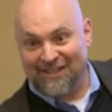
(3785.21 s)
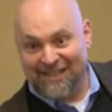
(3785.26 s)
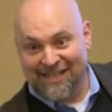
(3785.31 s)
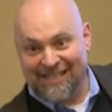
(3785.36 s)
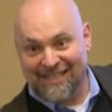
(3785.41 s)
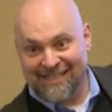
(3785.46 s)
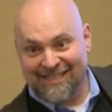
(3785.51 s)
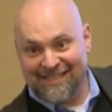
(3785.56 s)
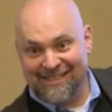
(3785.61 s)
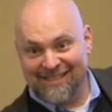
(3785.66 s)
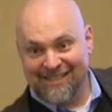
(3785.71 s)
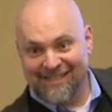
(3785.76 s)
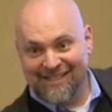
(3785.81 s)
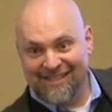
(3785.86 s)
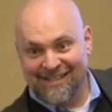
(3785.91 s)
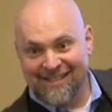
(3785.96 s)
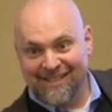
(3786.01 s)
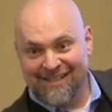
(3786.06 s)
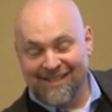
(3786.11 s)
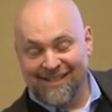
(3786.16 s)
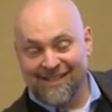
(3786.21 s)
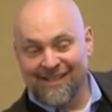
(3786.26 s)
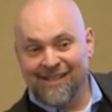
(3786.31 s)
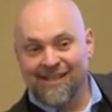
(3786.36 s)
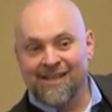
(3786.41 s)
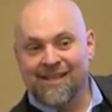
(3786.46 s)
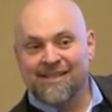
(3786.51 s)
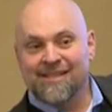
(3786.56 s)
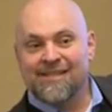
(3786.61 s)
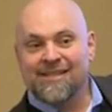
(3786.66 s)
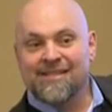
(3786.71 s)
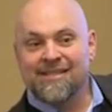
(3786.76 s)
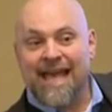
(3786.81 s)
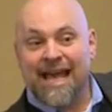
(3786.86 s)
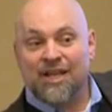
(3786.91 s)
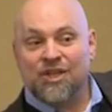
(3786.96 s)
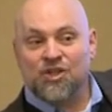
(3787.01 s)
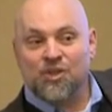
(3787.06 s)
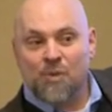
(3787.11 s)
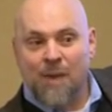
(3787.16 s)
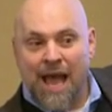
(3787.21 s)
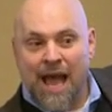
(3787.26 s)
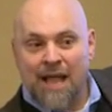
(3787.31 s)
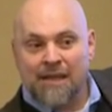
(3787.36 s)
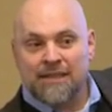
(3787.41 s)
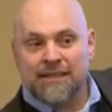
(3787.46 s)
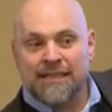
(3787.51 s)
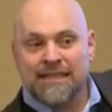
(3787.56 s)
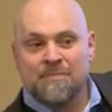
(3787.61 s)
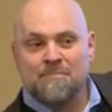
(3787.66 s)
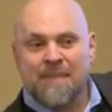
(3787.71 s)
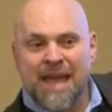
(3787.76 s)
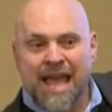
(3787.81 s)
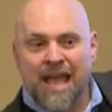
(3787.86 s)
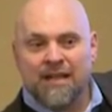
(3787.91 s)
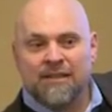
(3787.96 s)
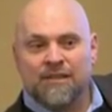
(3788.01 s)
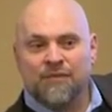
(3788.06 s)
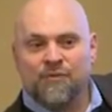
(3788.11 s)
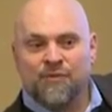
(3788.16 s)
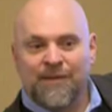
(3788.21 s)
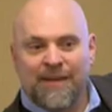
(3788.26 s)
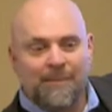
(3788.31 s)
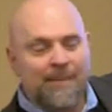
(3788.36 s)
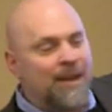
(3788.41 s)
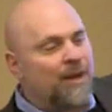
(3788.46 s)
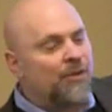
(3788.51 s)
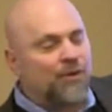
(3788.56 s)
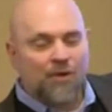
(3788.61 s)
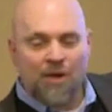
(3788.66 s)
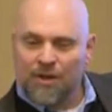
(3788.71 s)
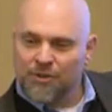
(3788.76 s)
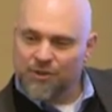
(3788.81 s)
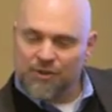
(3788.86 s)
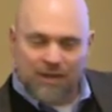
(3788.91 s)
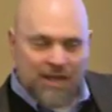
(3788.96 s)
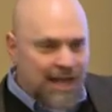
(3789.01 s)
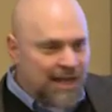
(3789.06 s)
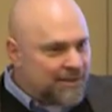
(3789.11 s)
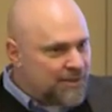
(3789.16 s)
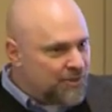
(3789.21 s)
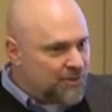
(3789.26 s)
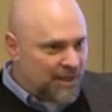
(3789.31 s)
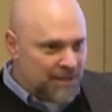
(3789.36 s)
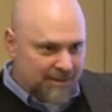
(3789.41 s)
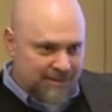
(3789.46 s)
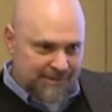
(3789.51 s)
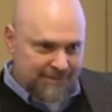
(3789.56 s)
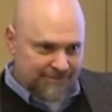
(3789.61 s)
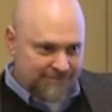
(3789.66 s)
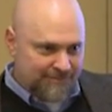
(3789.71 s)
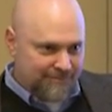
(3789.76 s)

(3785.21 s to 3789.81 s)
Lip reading: right? Sexuality, male and female, they're all just constructs,